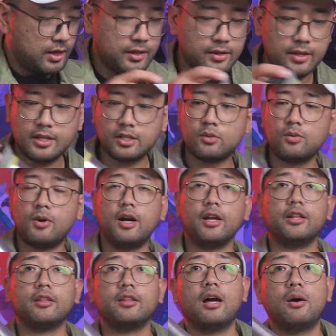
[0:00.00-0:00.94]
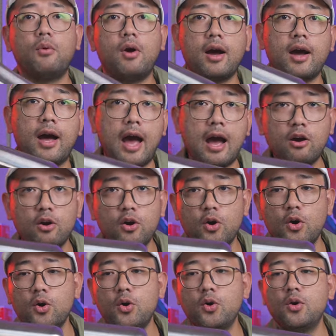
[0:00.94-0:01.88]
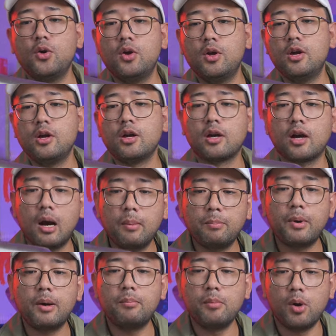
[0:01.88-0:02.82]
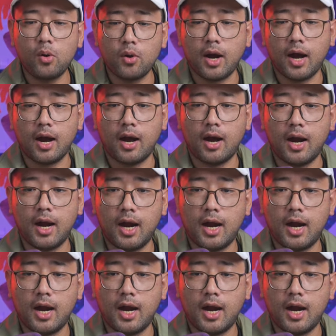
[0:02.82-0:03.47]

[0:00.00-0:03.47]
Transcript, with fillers: this one, the Wacaco Cuppamoka.